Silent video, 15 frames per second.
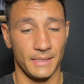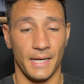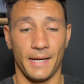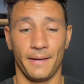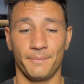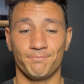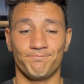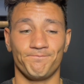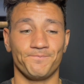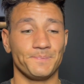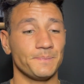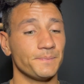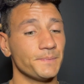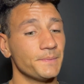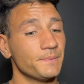it.
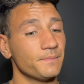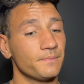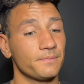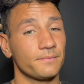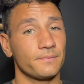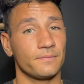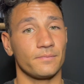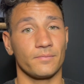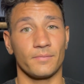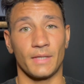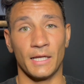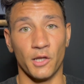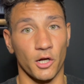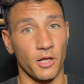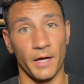They
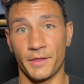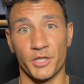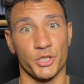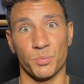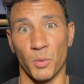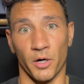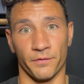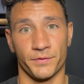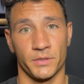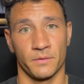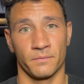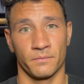look like the Smurfs.